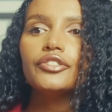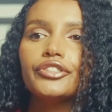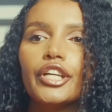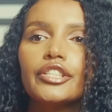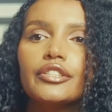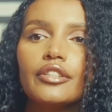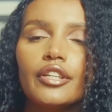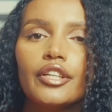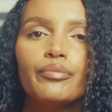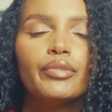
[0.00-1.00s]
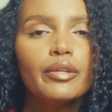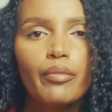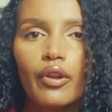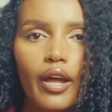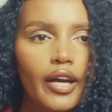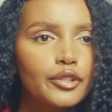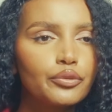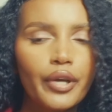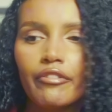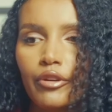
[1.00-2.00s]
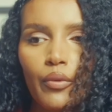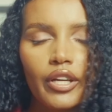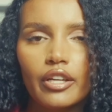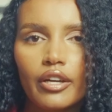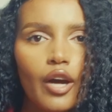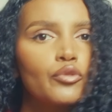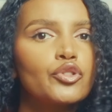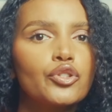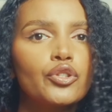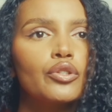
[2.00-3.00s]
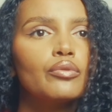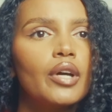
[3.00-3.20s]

just be polite to everyone around you,